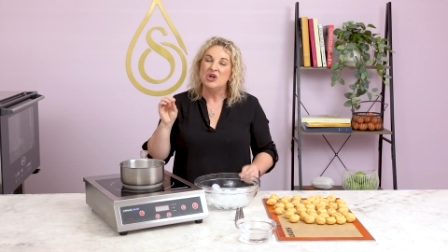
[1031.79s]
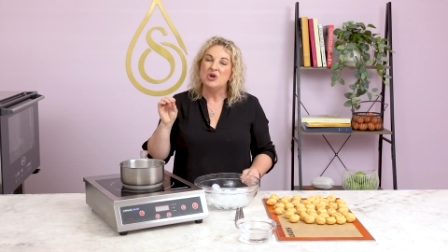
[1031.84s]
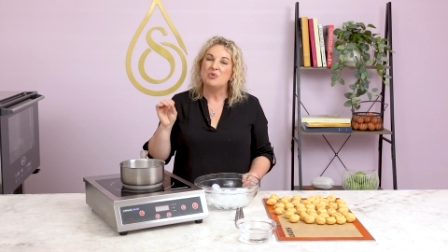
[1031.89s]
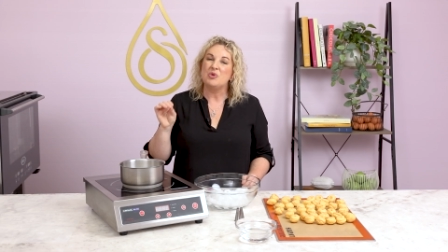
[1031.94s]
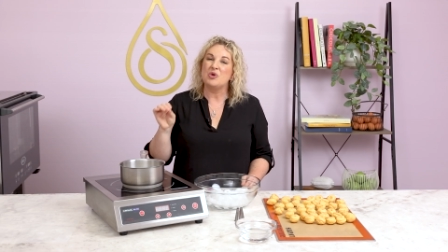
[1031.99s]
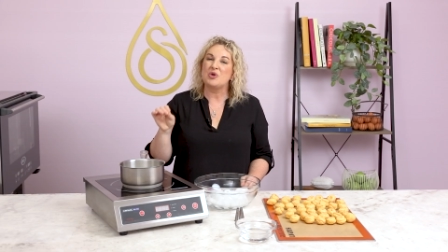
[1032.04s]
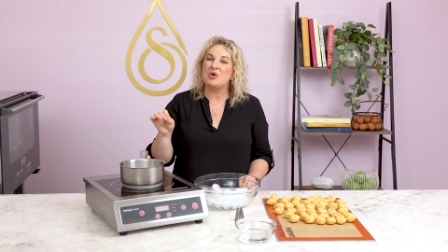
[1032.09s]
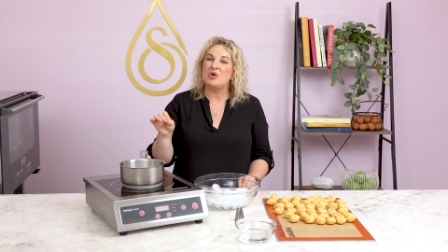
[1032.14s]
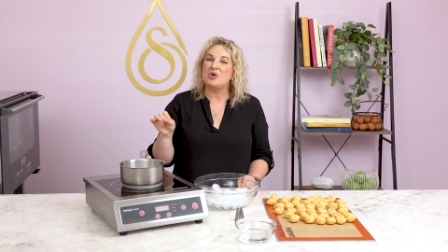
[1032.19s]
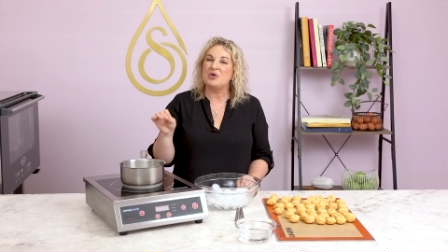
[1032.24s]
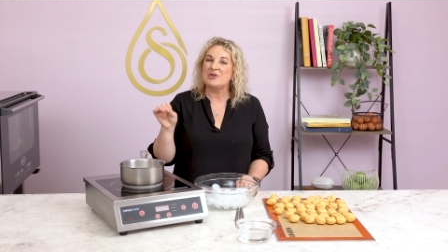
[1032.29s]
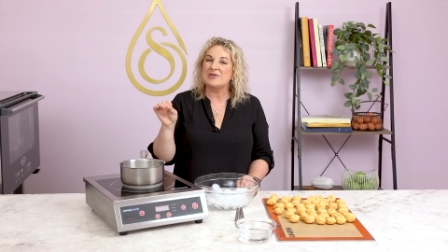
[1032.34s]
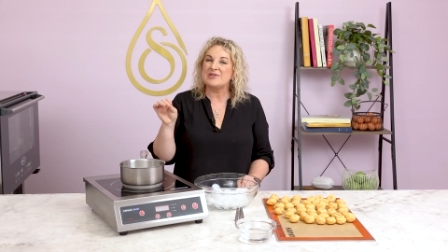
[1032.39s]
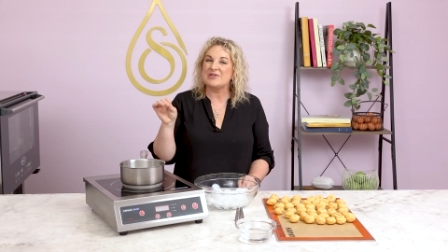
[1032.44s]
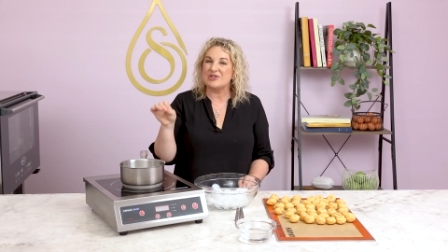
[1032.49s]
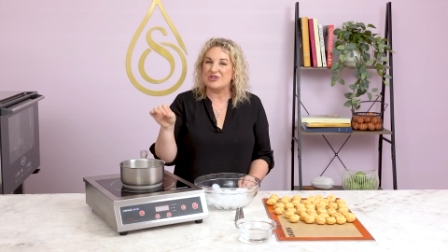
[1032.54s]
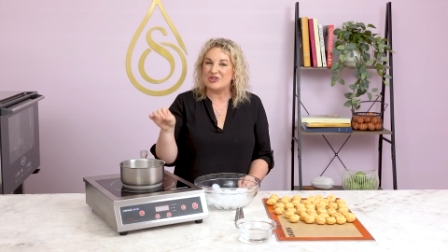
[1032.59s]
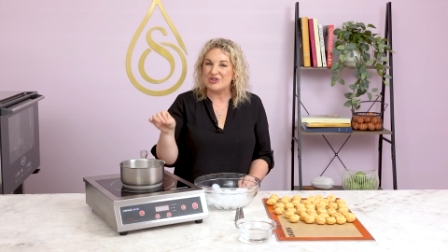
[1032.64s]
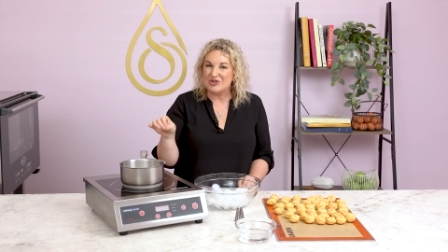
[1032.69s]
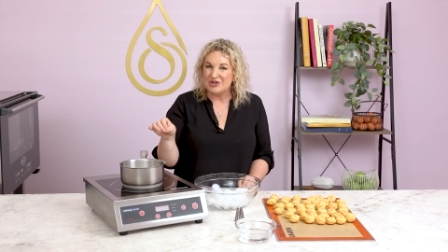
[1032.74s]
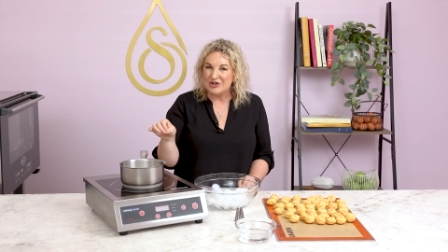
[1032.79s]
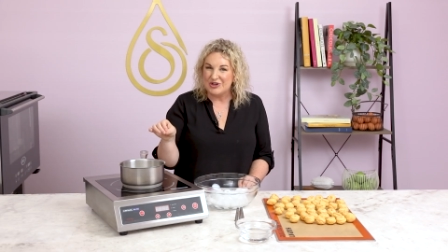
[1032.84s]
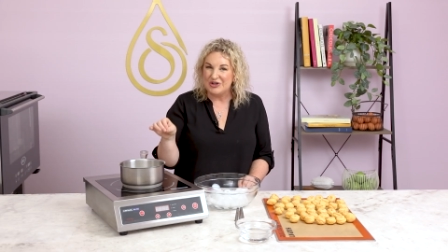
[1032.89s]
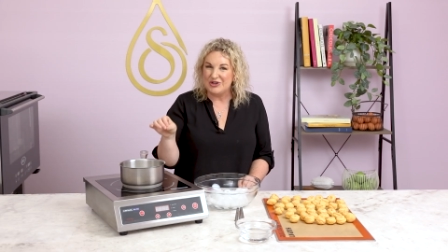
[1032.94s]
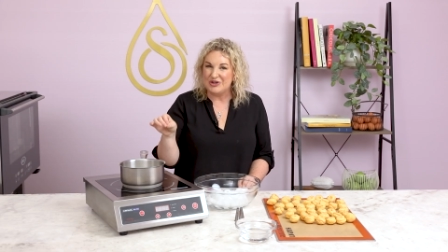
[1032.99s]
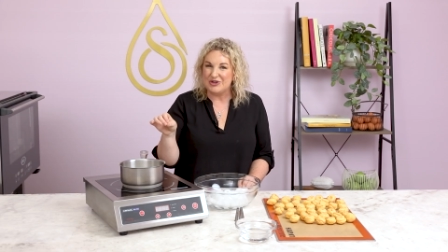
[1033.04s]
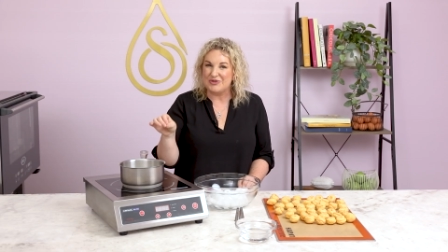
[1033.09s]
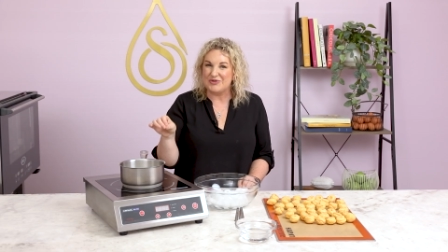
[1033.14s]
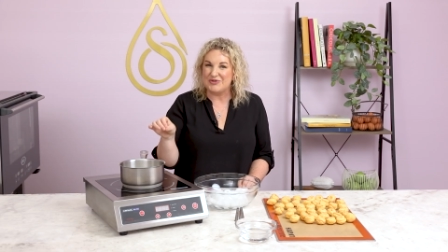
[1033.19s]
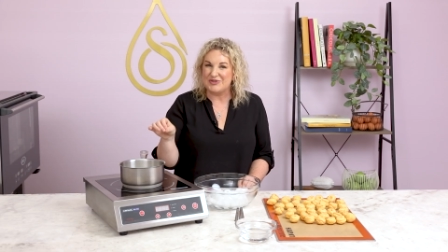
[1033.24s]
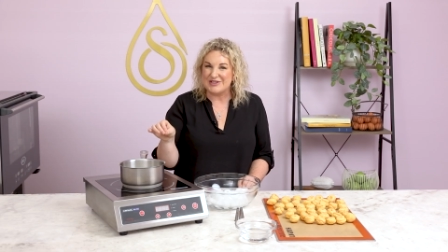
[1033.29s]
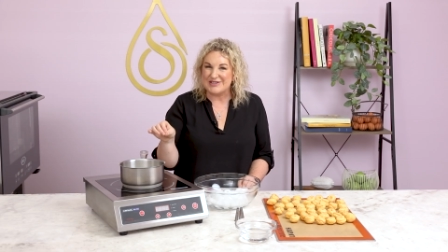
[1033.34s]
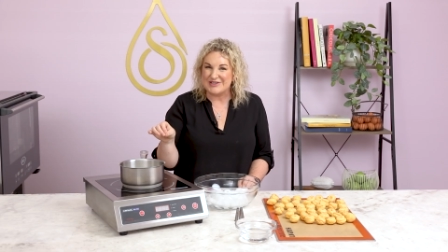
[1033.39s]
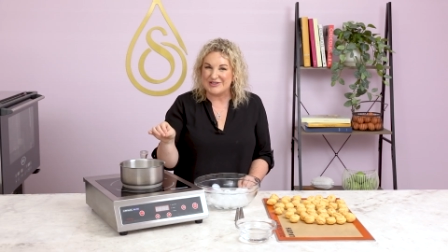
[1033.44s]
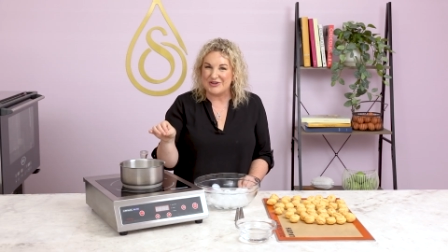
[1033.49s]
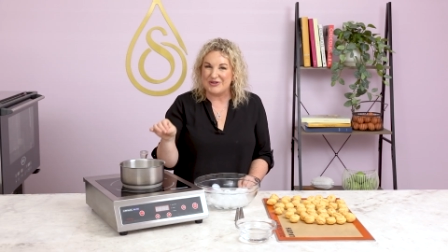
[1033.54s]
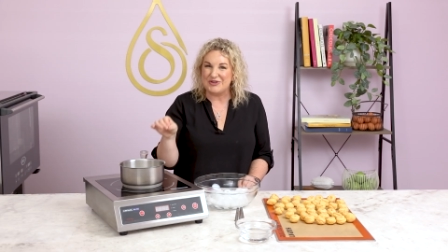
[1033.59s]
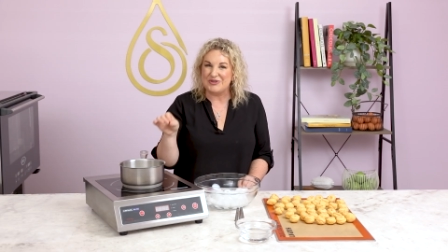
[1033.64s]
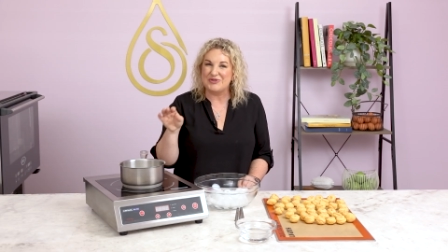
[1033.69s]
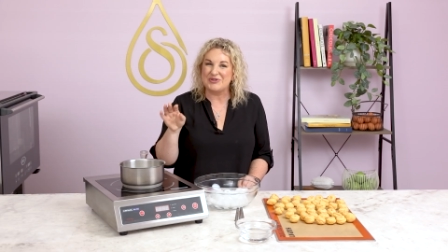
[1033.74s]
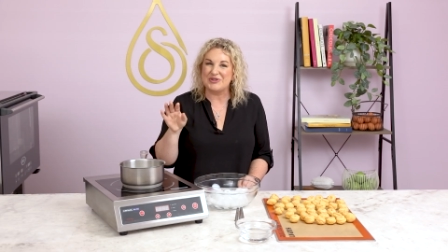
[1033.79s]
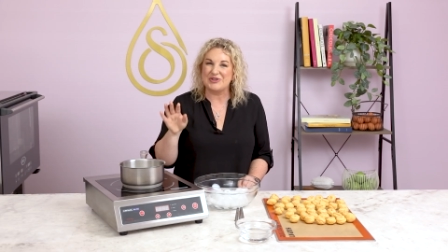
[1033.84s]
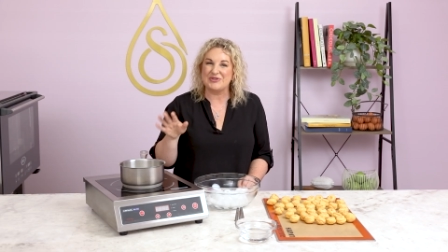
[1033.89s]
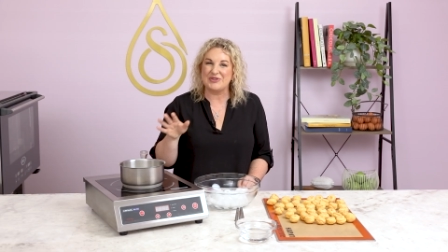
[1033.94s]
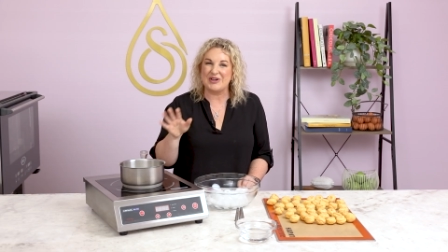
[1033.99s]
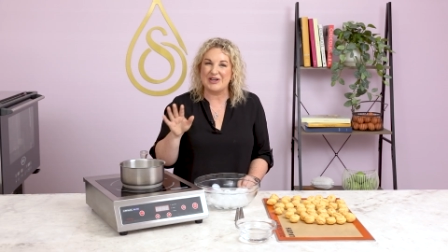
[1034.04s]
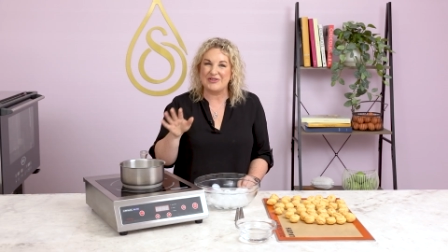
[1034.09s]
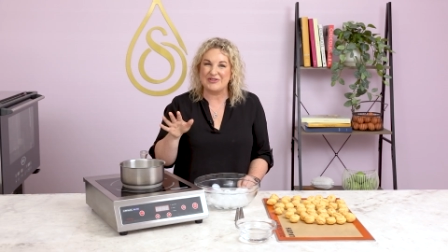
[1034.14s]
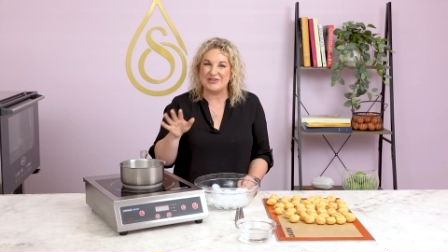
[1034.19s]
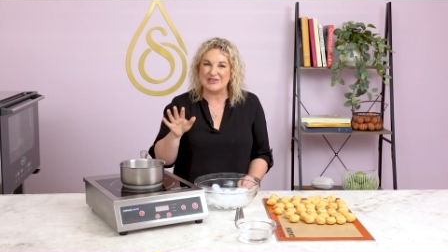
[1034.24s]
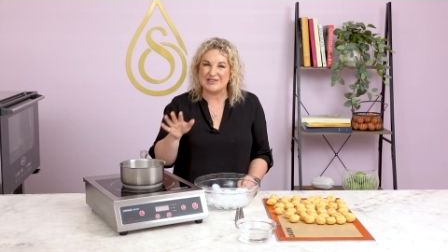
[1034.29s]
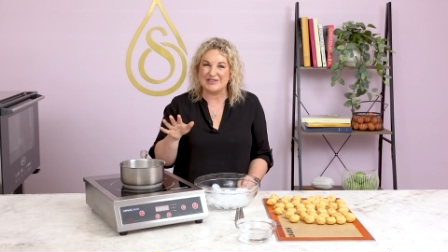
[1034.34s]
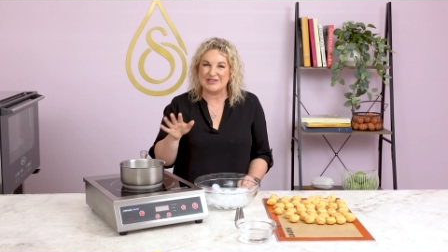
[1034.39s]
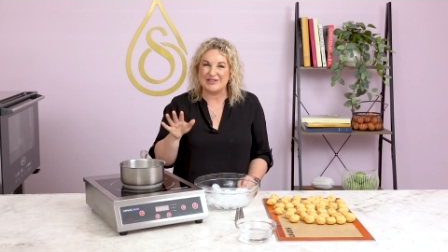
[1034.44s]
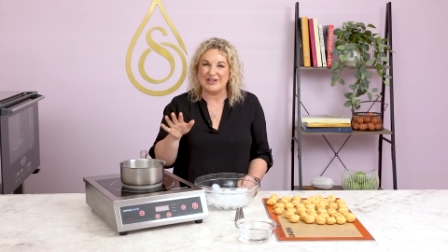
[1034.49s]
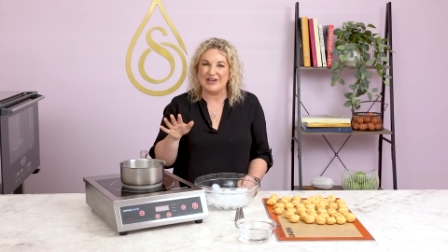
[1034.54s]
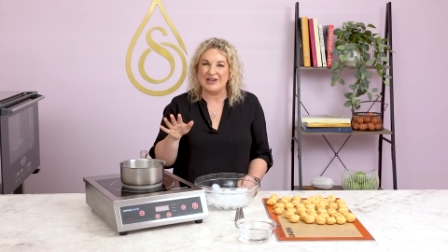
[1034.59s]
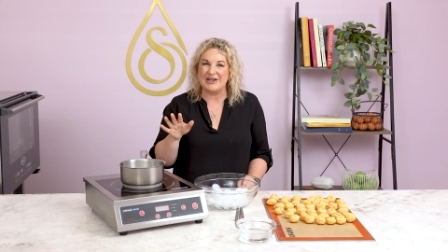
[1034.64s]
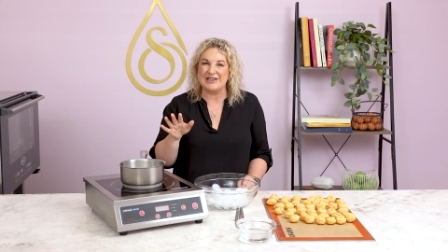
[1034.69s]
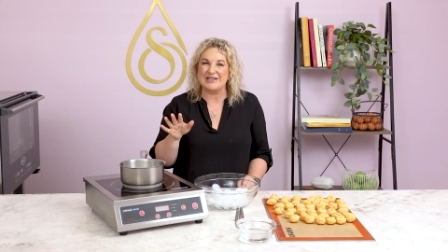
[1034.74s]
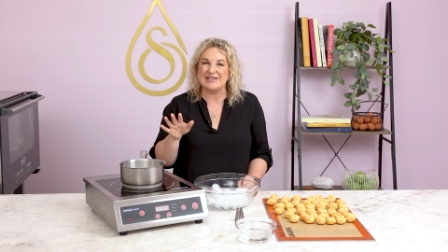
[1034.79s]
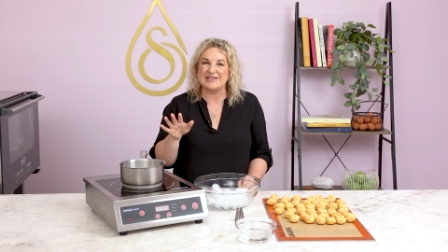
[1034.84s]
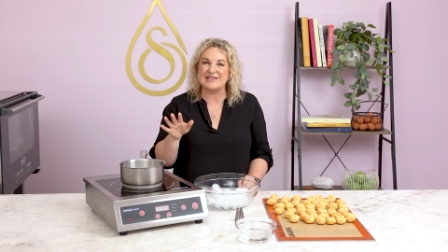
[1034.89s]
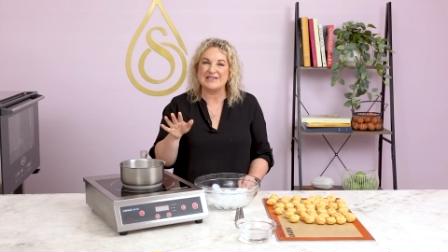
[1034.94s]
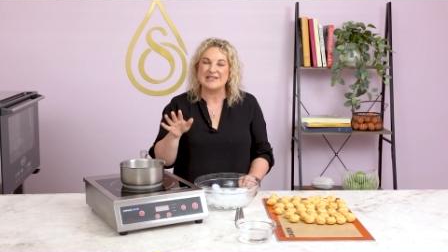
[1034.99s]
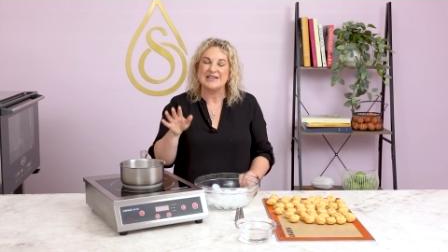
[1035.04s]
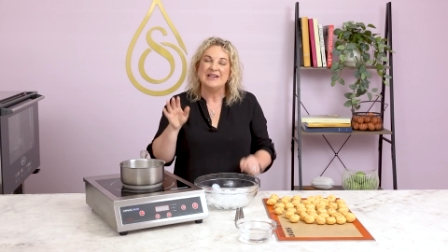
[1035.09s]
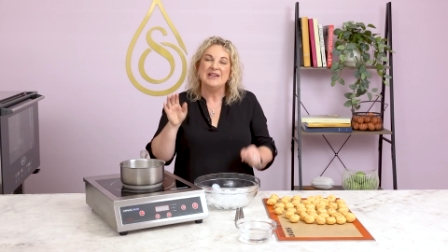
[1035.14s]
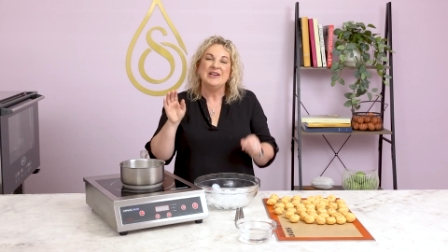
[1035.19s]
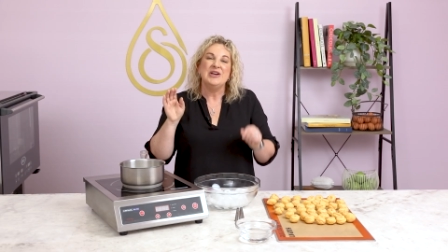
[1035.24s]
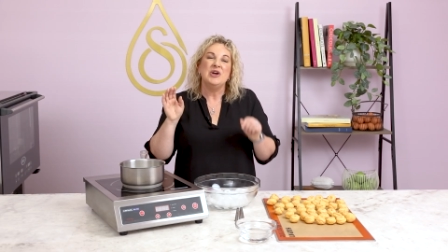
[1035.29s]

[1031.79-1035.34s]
will cause the sugar you've dissolved to recrystallize.